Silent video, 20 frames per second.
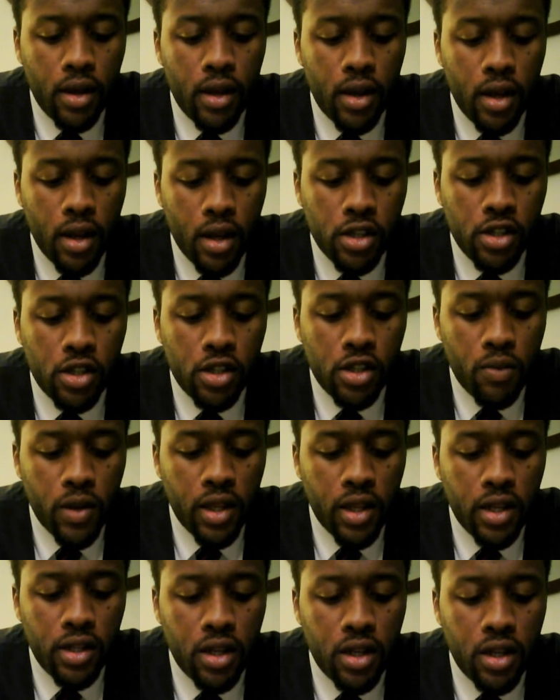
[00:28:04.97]
It is the
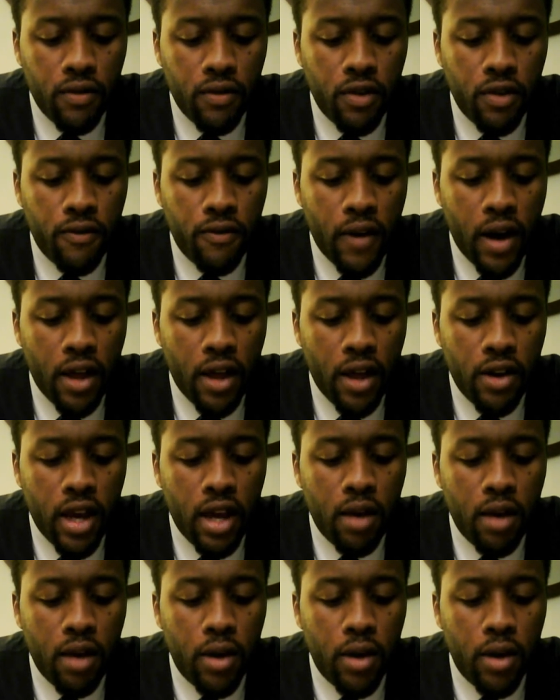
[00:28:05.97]
religion of your father
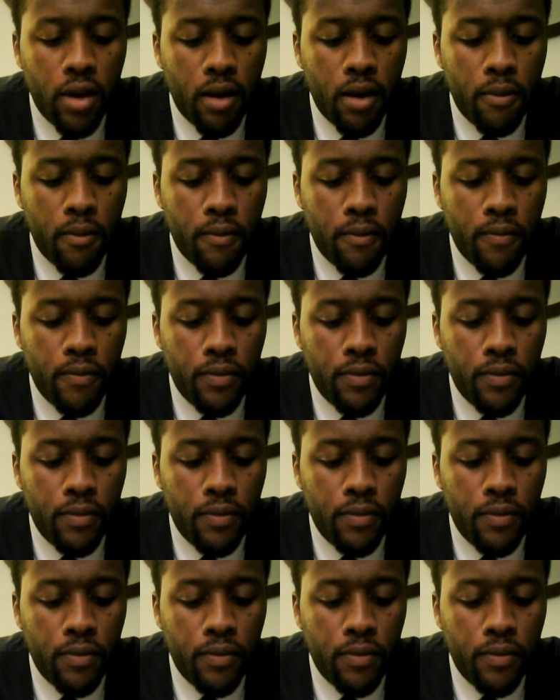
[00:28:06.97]
Abraham.